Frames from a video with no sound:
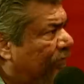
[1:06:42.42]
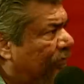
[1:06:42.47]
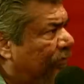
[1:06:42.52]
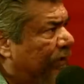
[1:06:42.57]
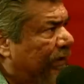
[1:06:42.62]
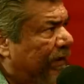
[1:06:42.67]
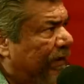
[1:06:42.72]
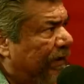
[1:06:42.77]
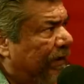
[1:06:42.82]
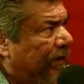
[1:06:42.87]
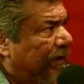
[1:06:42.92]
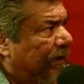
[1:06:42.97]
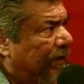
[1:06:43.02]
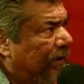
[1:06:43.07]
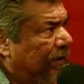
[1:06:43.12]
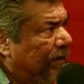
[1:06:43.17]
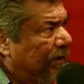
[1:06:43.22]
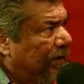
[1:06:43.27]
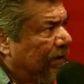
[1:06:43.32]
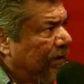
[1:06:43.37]
really,
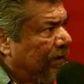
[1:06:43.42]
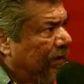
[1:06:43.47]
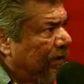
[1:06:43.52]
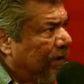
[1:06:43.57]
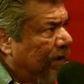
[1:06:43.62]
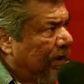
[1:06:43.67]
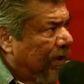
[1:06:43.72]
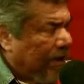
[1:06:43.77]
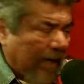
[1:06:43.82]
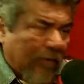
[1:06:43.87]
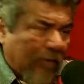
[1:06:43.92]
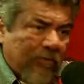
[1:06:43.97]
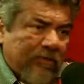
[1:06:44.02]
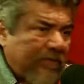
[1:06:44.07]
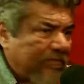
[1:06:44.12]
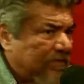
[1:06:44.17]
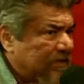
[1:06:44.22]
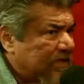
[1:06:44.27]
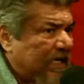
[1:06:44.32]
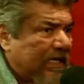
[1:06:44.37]
and I
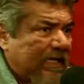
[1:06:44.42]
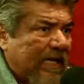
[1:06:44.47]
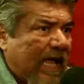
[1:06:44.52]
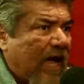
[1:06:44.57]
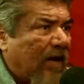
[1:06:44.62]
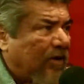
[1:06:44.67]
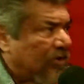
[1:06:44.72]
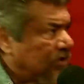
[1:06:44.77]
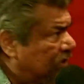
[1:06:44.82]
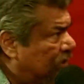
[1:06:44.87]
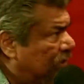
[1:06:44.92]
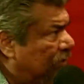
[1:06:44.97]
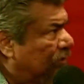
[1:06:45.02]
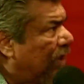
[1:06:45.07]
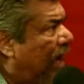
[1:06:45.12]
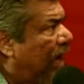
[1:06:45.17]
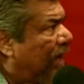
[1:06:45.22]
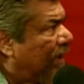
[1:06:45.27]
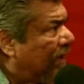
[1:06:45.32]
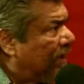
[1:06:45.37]
wouldn't even say now, still
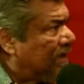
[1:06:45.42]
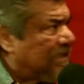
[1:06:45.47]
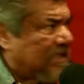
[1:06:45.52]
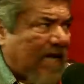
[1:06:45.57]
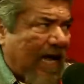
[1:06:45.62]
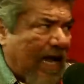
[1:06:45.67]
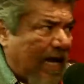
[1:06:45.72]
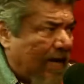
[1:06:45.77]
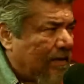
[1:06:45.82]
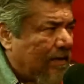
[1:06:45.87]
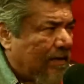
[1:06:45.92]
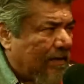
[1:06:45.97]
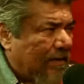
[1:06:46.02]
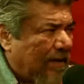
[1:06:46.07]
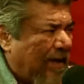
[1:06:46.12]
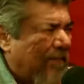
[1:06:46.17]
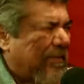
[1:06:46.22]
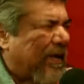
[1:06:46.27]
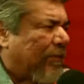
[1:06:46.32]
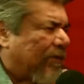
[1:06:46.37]
not,
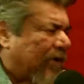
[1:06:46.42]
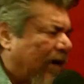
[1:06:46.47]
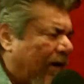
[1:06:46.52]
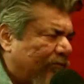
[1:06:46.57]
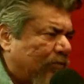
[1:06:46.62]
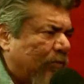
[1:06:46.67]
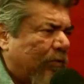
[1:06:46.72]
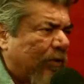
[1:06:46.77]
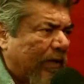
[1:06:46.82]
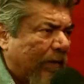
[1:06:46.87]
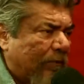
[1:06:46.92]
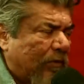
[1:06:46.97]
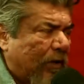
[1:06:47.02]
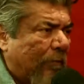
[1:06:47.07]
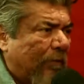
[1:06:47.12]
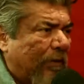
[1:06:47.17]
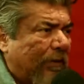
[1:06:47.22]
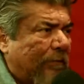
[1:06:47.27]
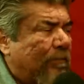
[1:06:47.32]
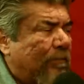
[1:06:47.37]
I mean, I'm comfortable up there, but